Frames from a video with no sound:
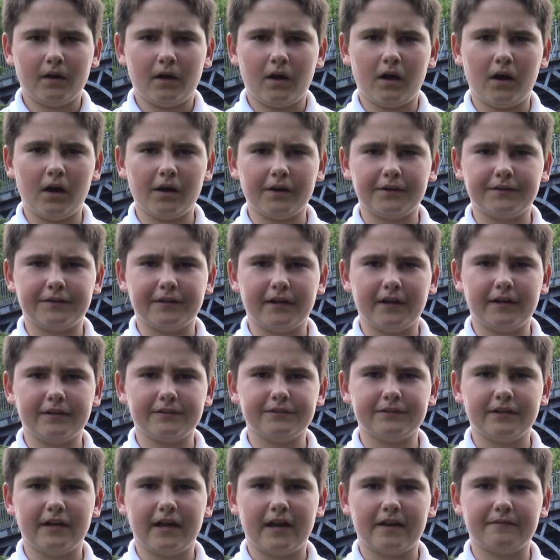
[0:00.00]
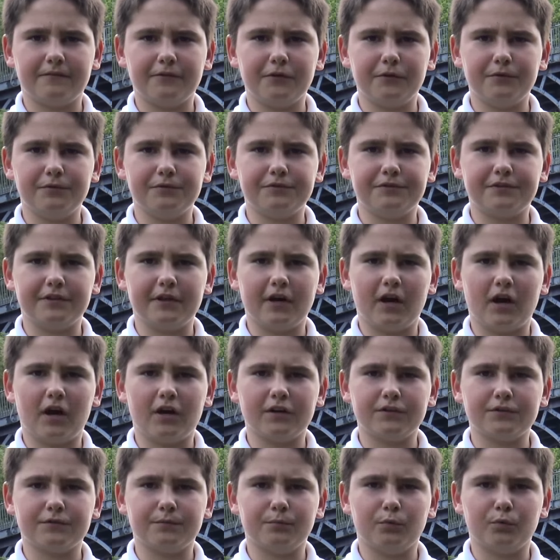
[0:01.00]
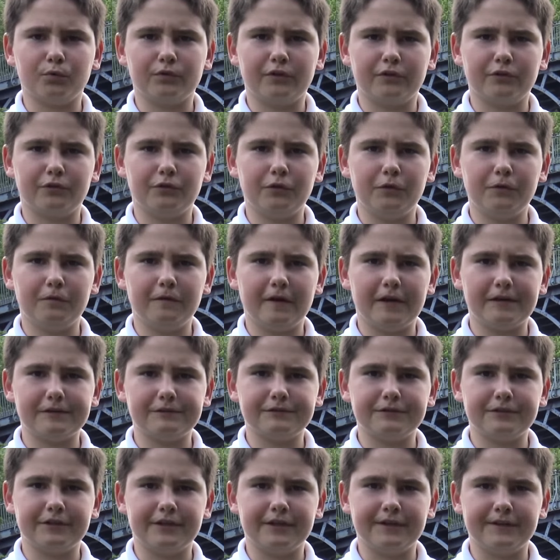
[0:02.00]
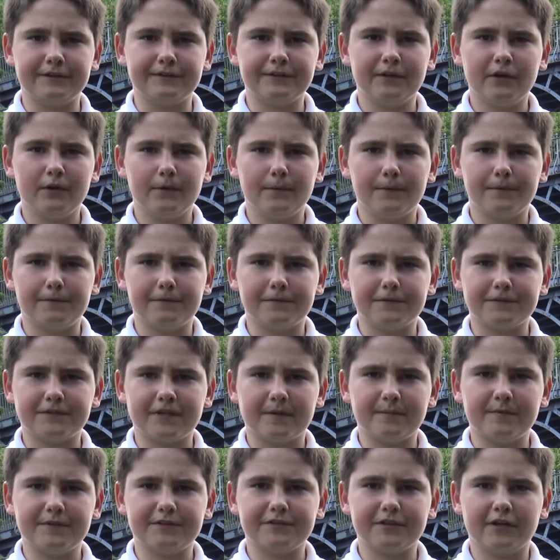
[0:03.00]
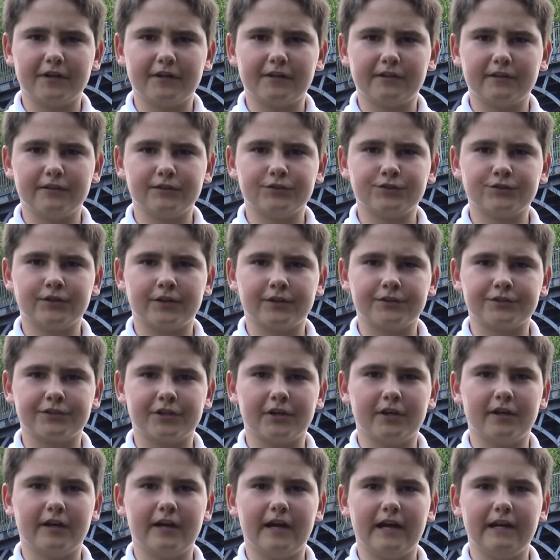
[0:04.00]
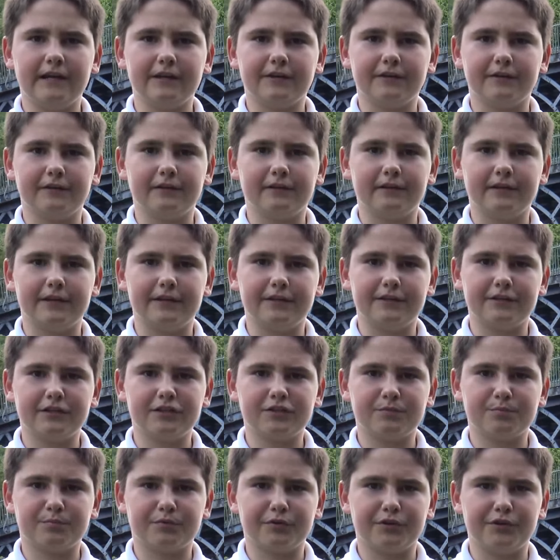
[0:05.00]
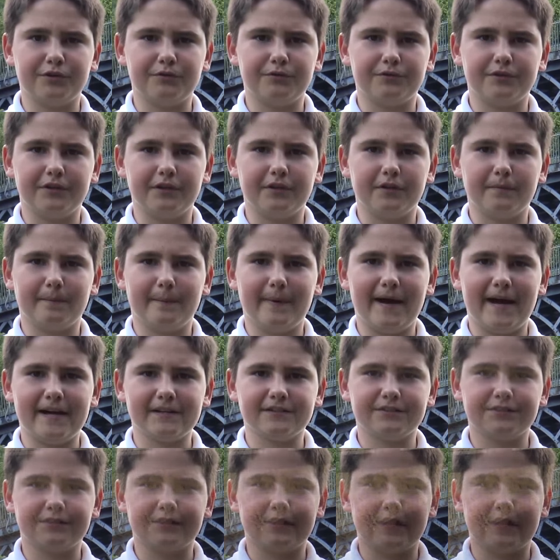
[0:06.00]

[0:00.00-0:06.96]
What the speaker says: Architects have used the arch for more than 2,000 years, with the semicircular structure elegantly distributing the mass